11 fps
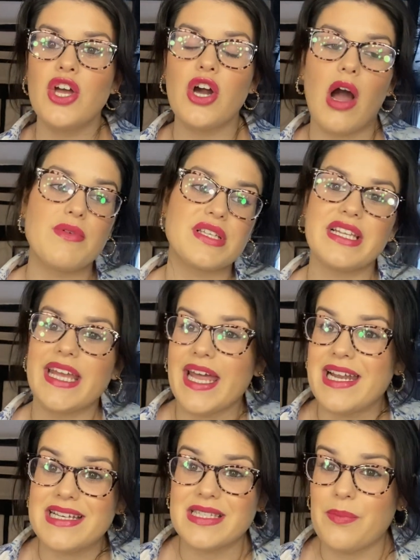I was going to get it
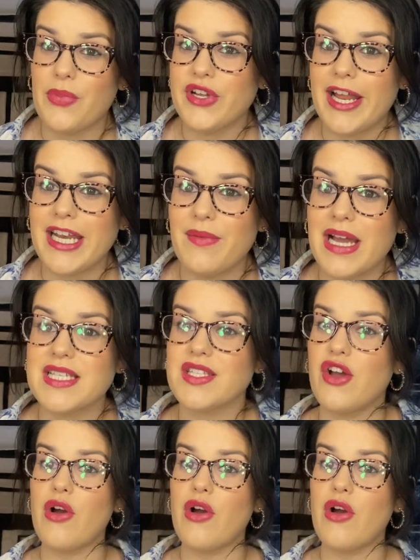at some point anyway, so